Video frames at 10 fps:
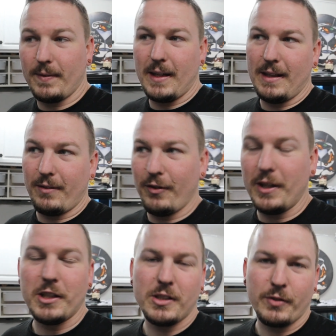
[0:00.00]
It's
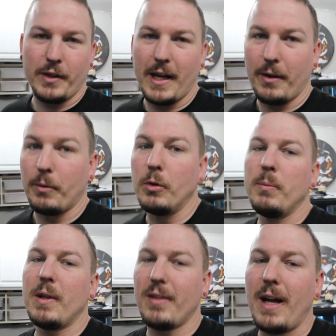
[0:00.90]
finished for now. The
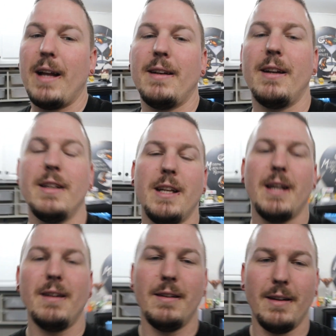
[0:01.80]
room is not done yet.